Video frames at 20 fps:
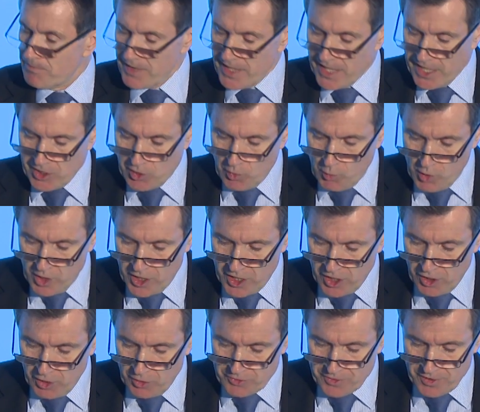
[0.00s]
in a
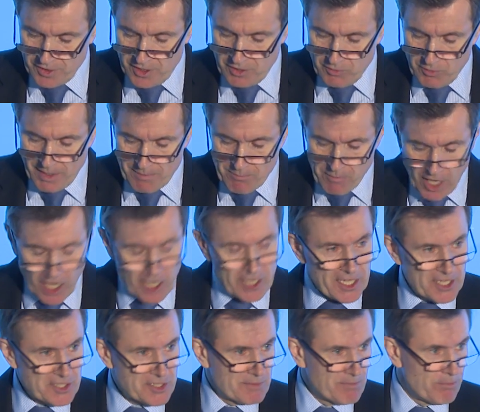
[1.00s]
world where
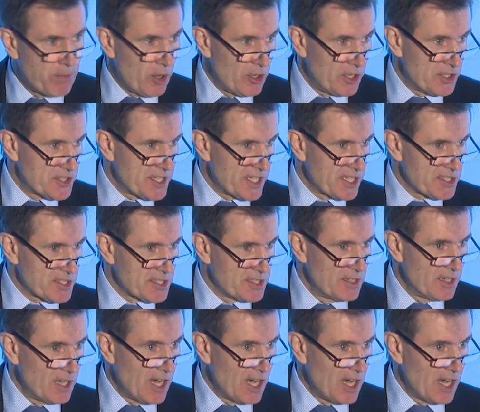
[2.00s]
markets and politics